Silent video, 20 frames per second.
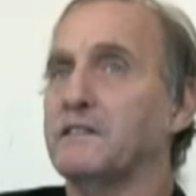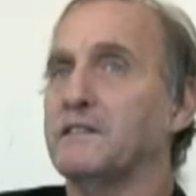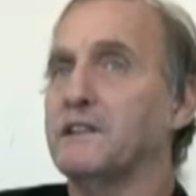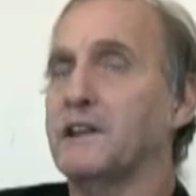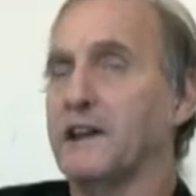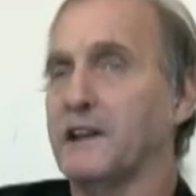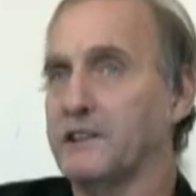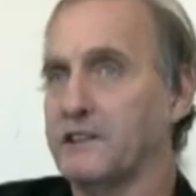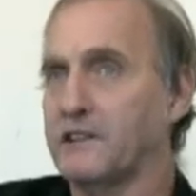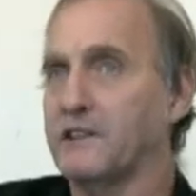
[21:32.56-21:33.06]

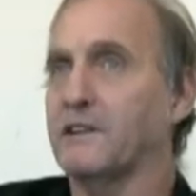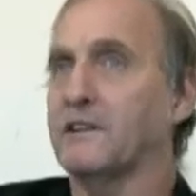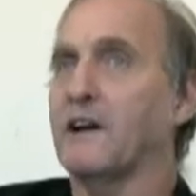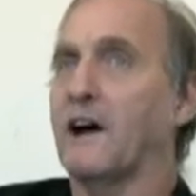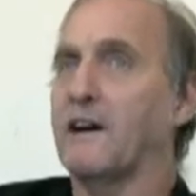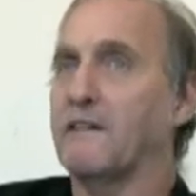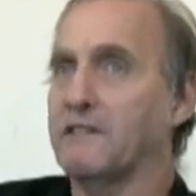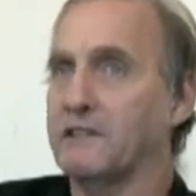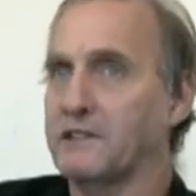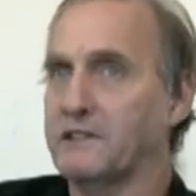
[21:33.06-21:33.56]
the answer,
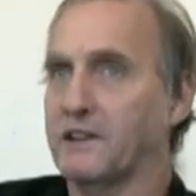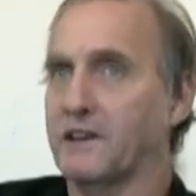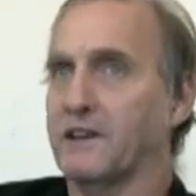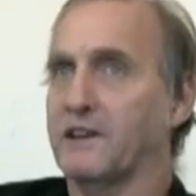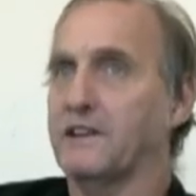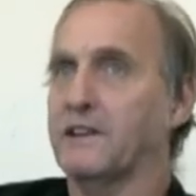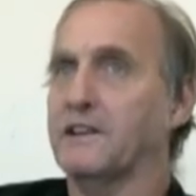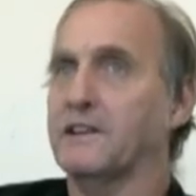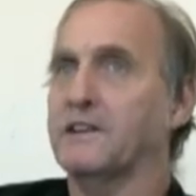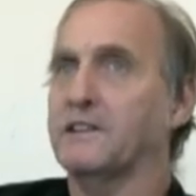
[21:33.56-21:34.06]
I would
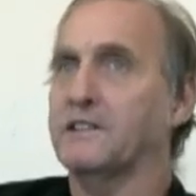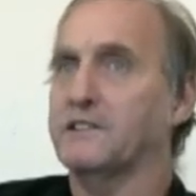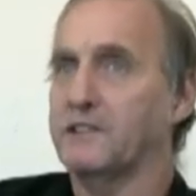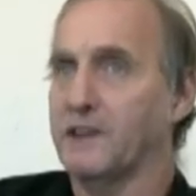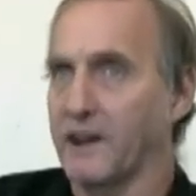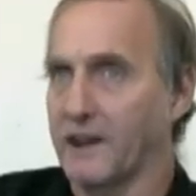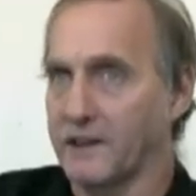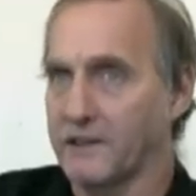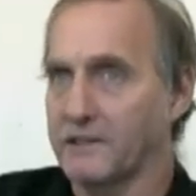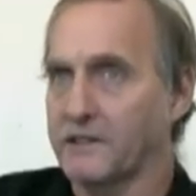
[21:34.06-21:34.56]
say, is
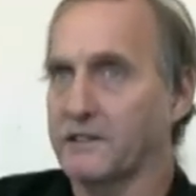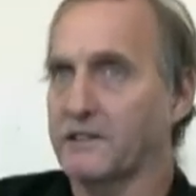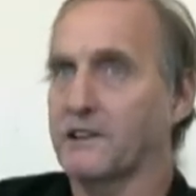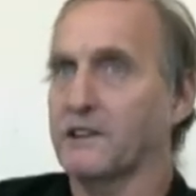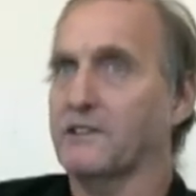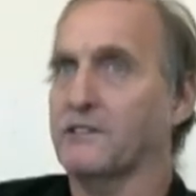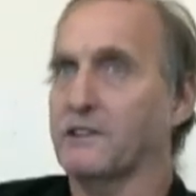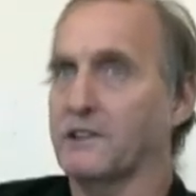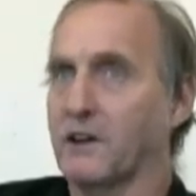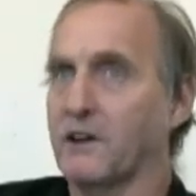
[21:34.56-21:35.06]
yes,
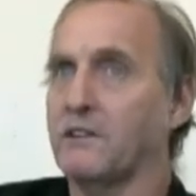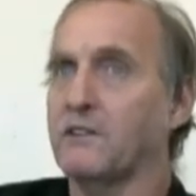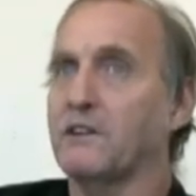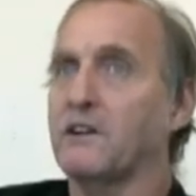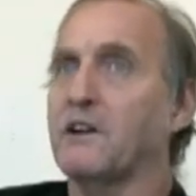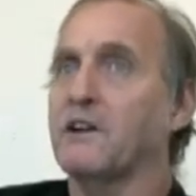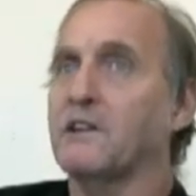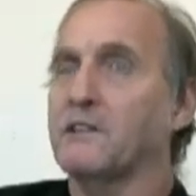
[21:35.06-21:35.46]
because without